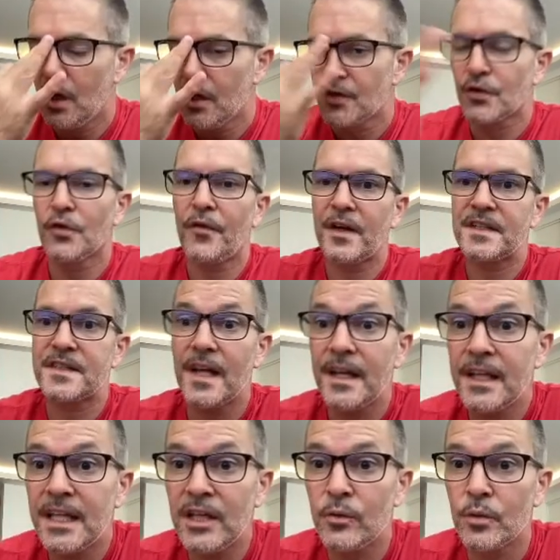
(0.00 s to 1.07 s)
So if I said
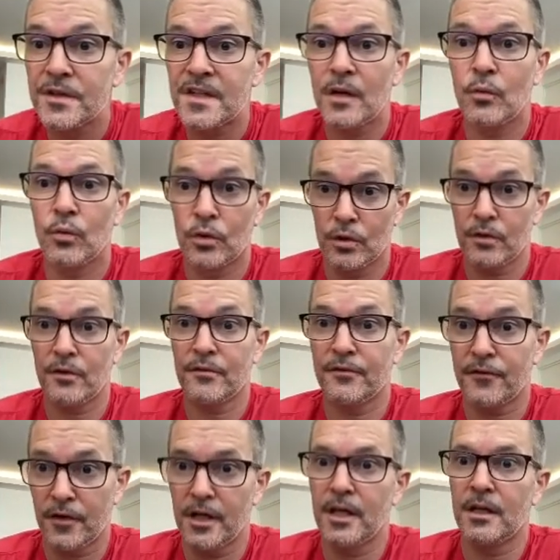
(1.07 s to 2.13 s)
he was a work
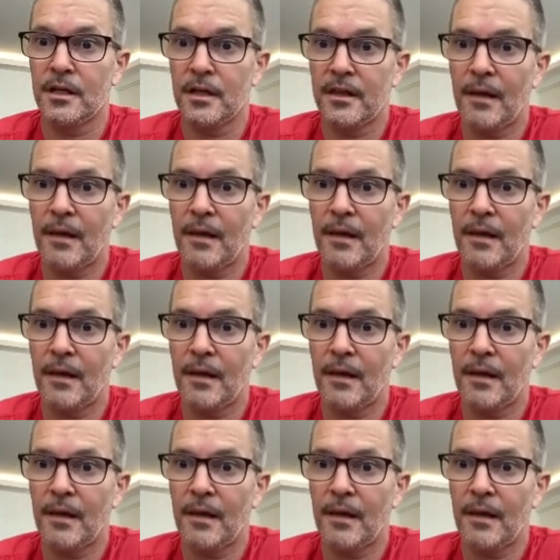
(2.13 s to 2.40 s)
friend,